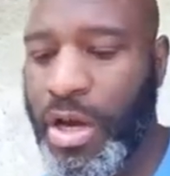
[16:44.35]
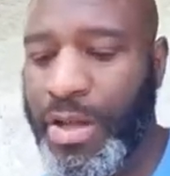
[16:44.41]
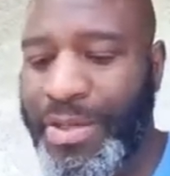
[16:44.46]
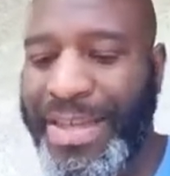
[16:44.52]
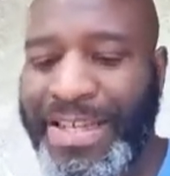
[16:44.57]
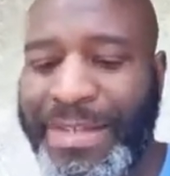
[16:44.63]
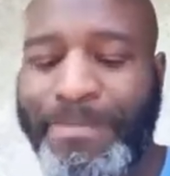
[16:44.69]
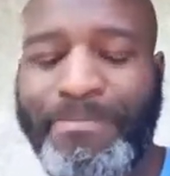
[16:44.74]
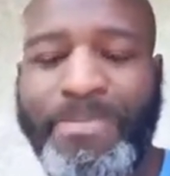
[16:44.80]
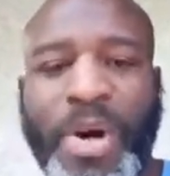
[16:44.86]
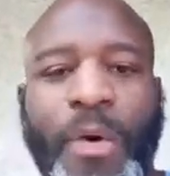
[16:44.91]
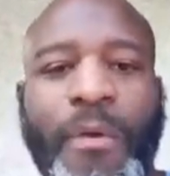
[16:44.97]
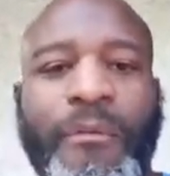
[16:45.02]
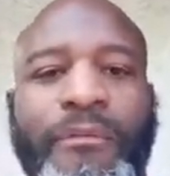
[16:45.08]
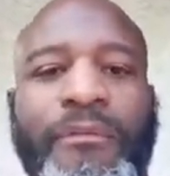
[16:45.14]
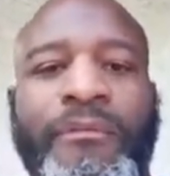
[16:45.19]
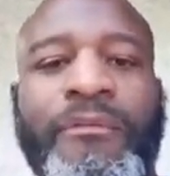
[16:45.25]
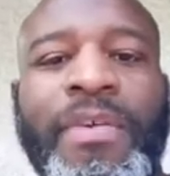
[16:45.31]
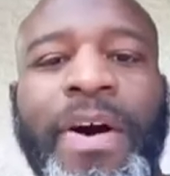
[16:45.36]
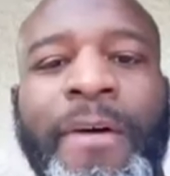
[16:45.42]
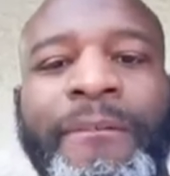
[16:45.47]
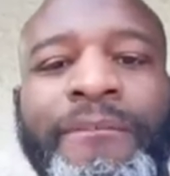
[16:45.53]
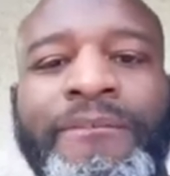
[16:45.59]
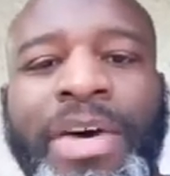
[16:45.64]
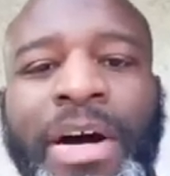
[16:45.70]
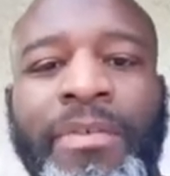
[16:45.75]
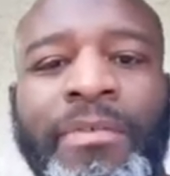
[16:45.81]
that's built
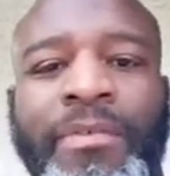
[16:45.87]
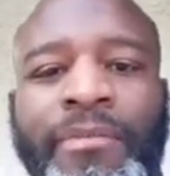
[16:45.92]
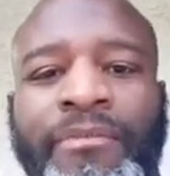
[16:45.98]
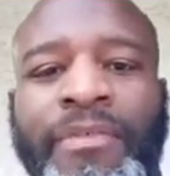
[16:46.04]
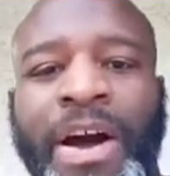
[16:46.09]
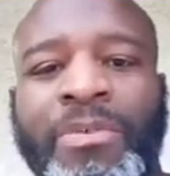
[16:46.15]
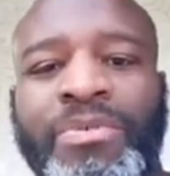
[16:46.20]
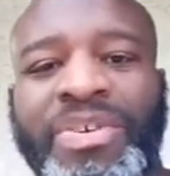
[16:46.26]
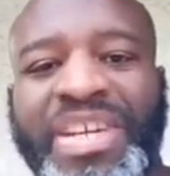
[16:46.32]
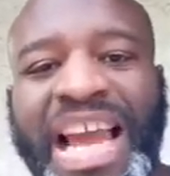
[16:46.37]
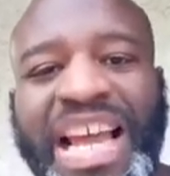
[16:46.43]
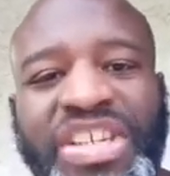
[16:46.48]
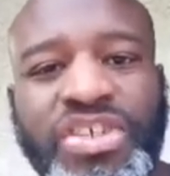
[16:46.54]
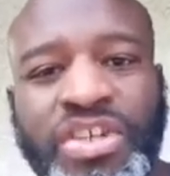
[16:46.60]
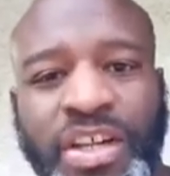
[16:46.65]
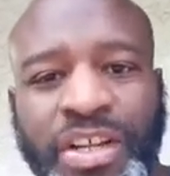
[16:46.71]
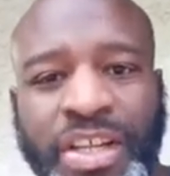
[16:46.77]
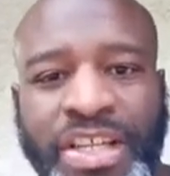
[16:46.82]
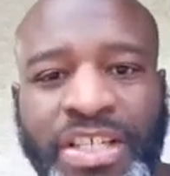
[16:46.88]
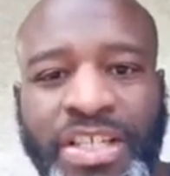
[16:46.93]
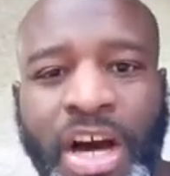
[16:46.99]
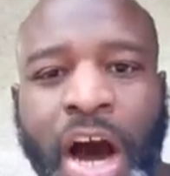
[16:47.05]
foundationally to